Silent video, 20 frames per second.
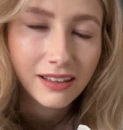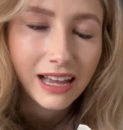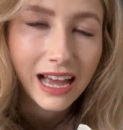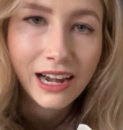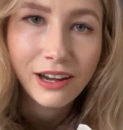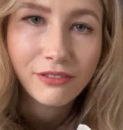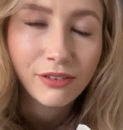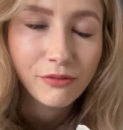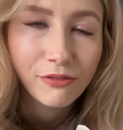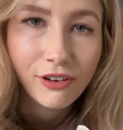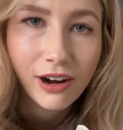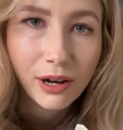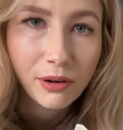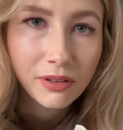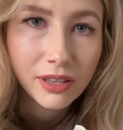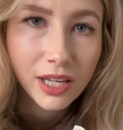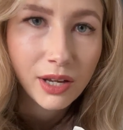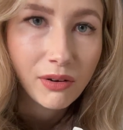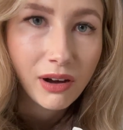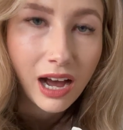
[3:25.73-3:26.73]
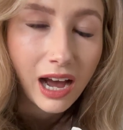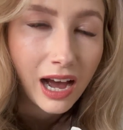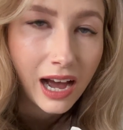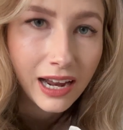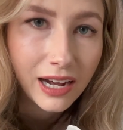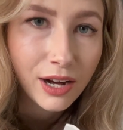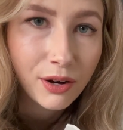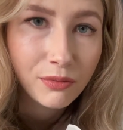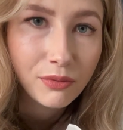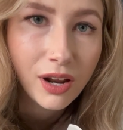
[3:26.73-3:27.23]
And if I'm frank with you, I
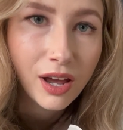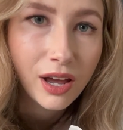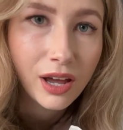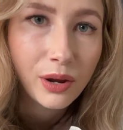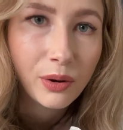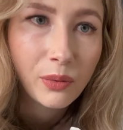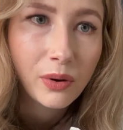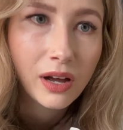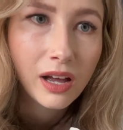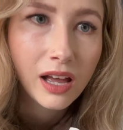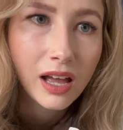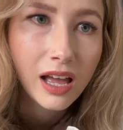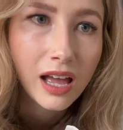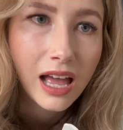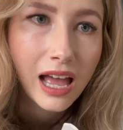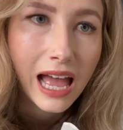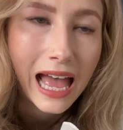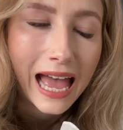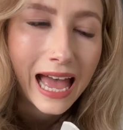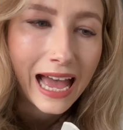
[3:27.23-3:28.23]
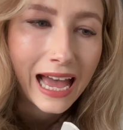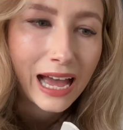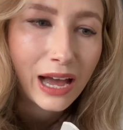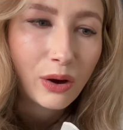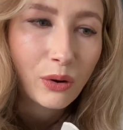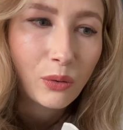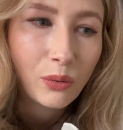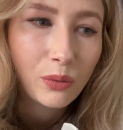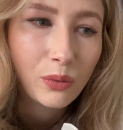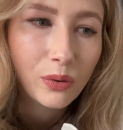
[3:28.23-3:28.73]
don't know
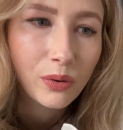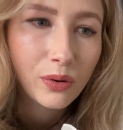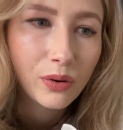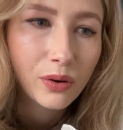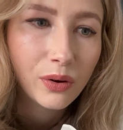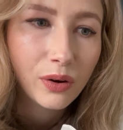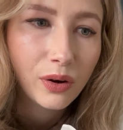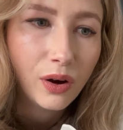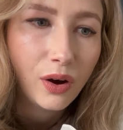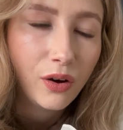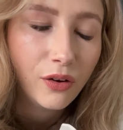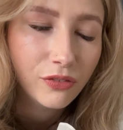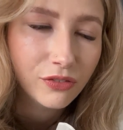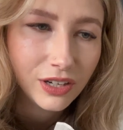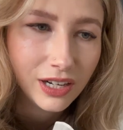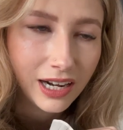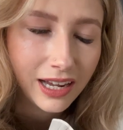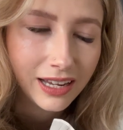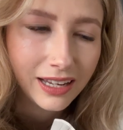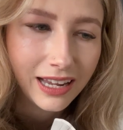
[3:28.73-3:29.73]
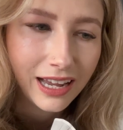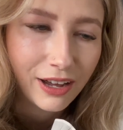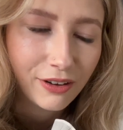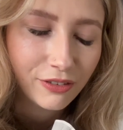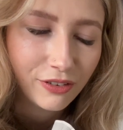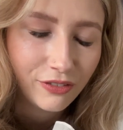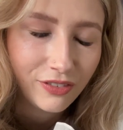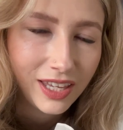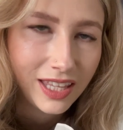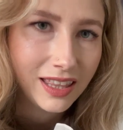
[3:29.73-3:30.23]
how often I have
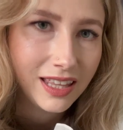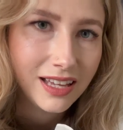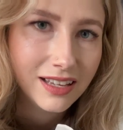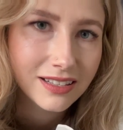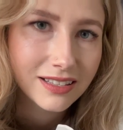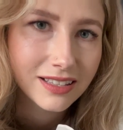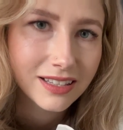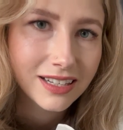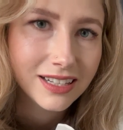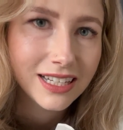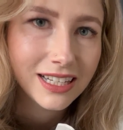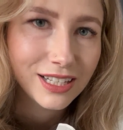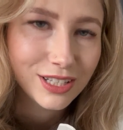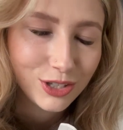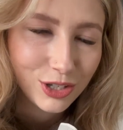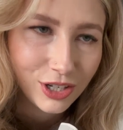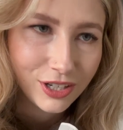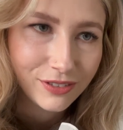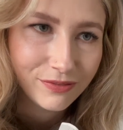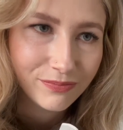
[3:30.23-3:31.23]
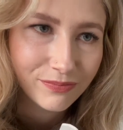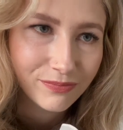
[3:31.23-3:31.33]
to feed this until it's done.